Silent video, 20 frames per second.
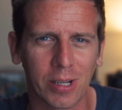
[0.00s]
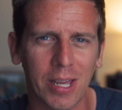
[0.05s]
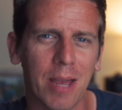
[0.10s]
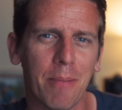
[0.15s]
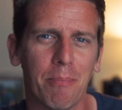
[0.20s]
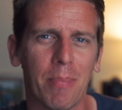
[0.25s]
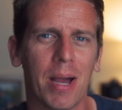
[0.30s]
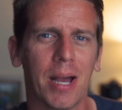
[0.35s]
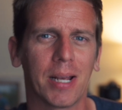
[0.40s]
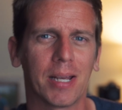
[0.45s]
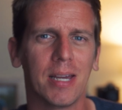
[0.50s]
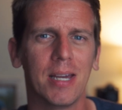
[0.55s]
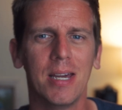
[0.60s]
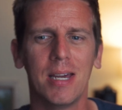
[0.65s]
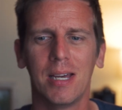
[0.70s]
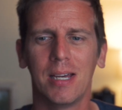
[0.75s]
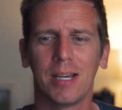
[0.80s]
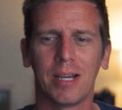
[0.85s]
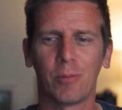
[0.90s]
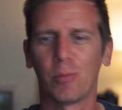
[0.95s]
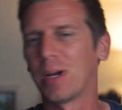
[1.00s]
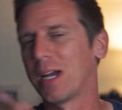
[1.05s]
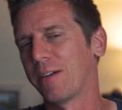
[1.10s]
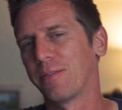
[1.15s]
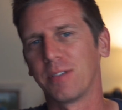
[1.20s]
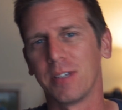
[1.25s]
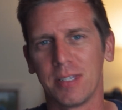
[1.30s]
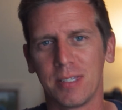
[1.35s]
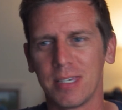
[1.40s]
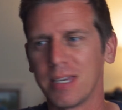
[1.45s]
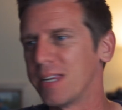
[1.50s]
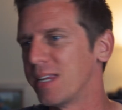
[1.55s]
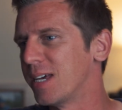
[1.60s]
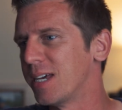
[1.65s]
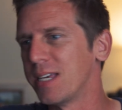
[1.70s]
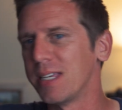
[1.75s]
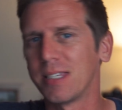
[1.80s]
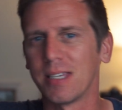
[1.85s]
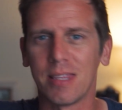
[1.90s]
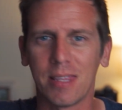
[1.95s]
came back way after
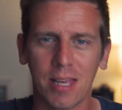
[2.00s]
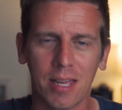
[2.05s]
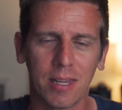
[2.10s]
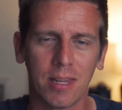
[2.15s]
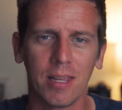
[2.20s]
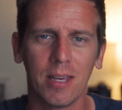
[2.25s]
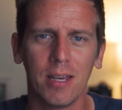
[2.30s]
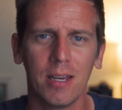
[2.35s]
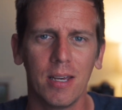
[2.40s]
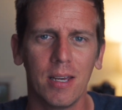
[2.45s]
CDs and then